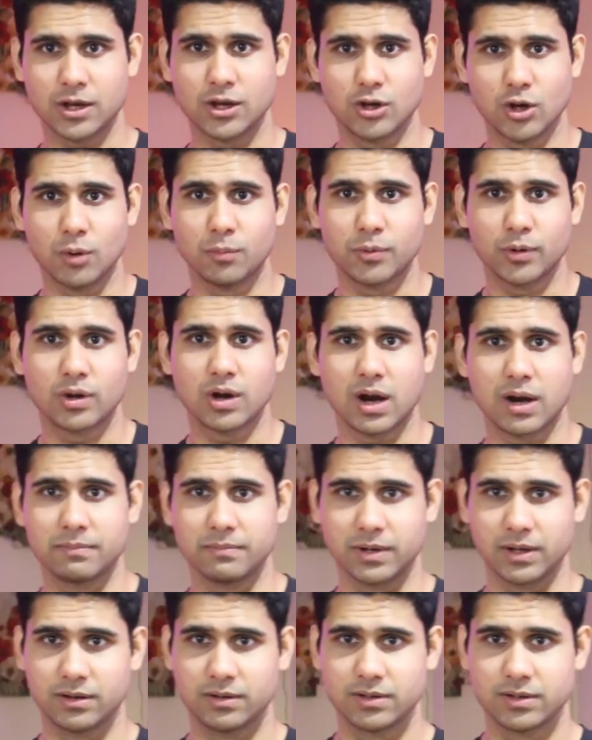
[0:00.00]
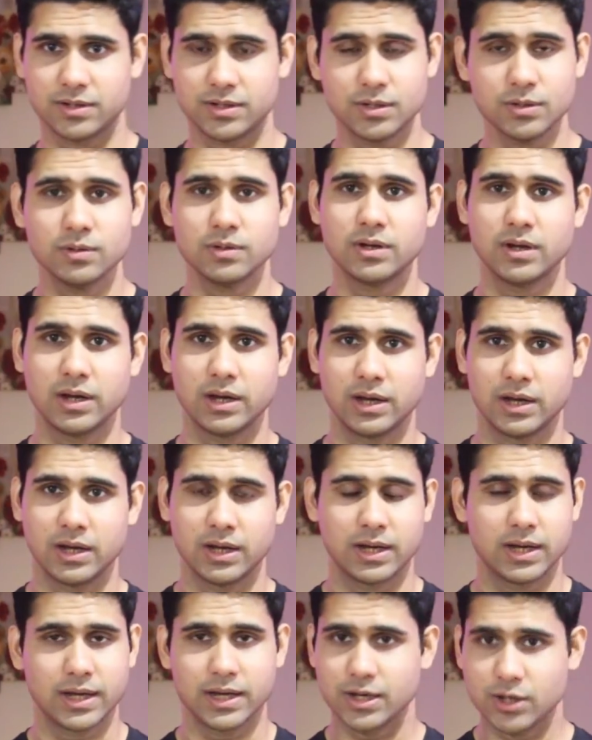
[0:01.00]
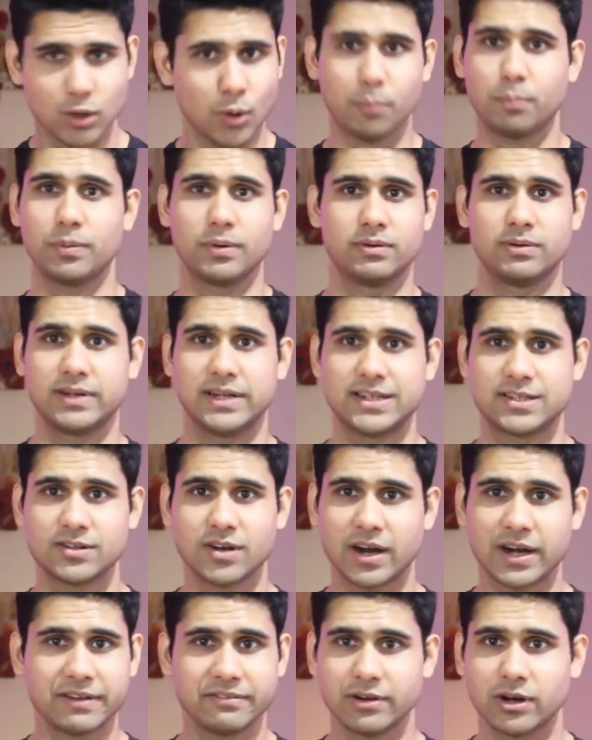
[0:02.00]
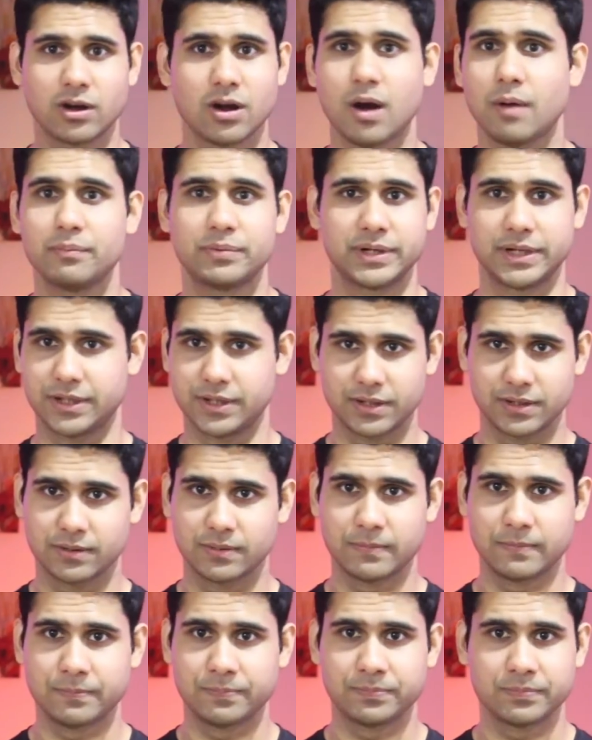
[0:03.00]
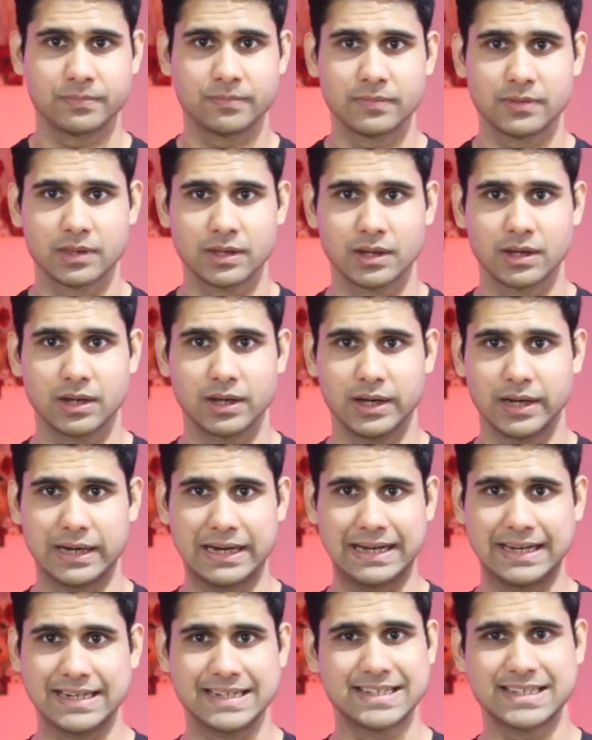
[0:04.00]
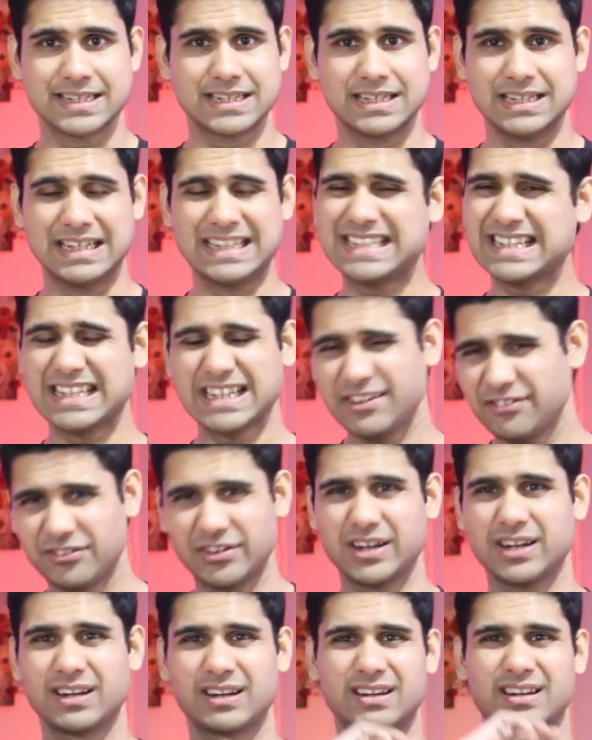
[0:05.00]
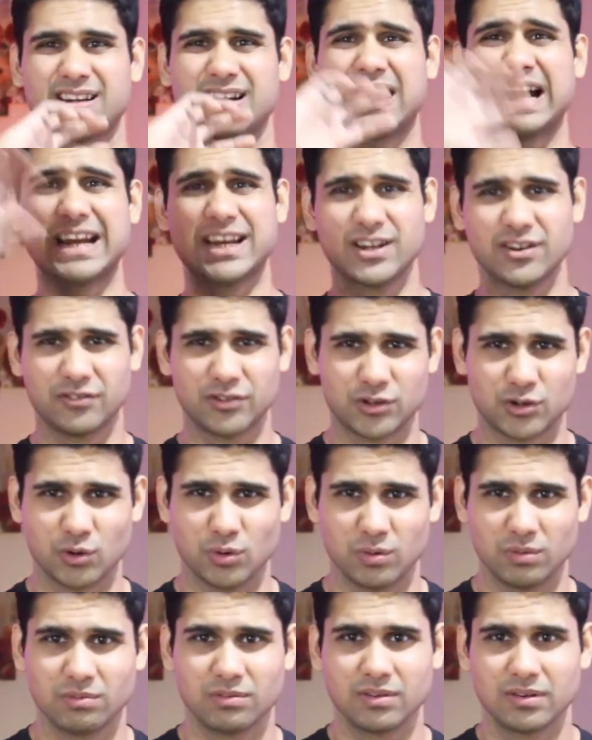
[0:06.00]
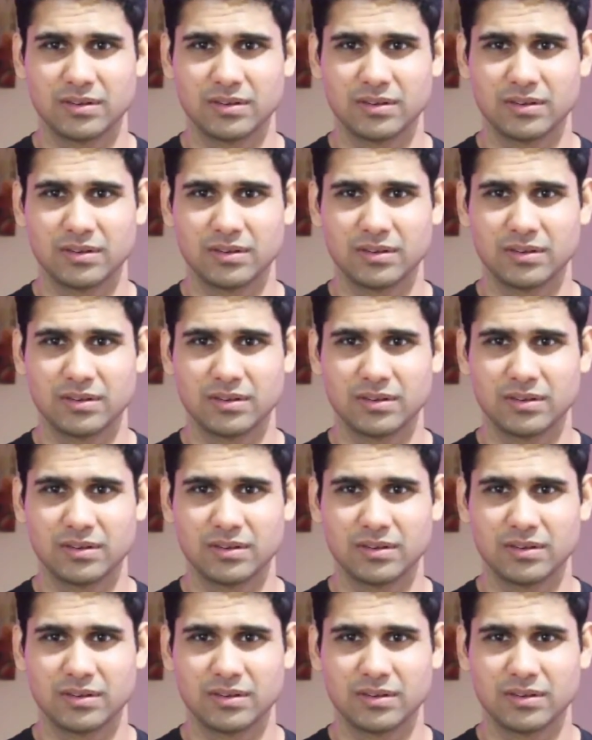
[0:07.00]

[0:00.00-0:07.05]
GoPro Karma, dude. Nope, it's not even a competitor. It's a different kind of a drone.